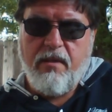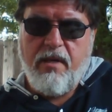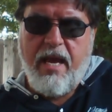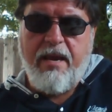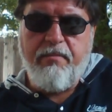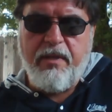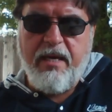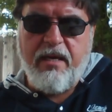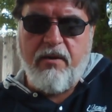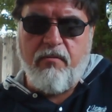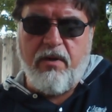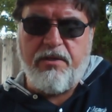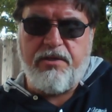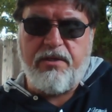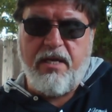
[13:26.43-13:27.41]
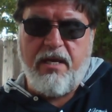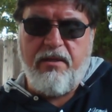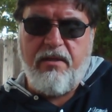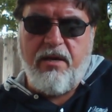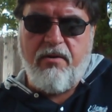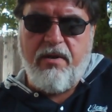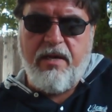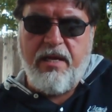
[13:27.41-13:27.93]
Abe Lincoln once said,
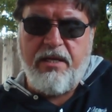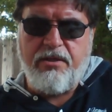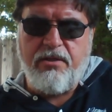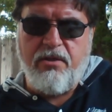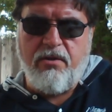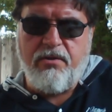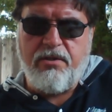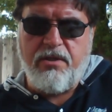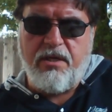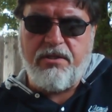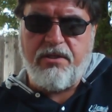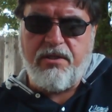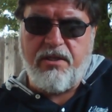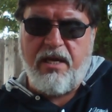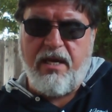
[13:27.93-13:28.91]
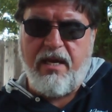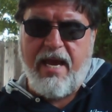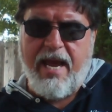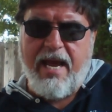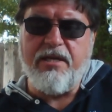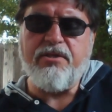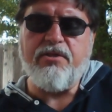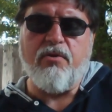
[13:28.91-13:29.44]
"There is no such thing
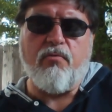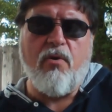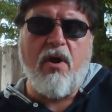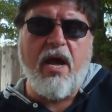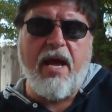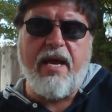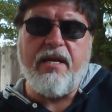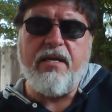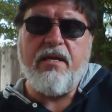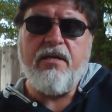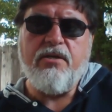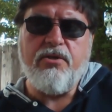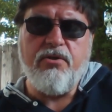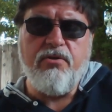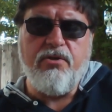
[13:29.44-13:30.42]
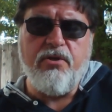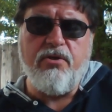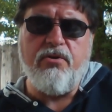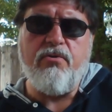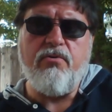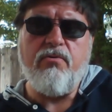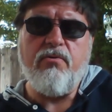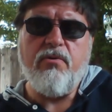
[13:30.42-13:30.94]
as the right to
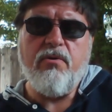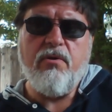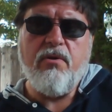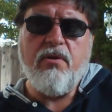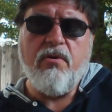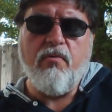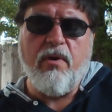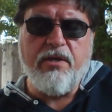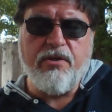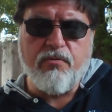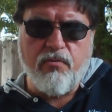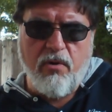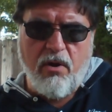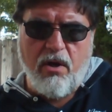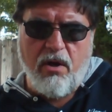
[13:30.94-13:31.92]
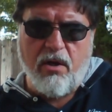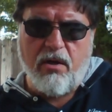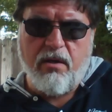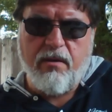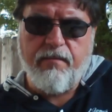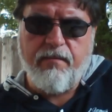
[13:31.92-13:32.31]
do what is wrong."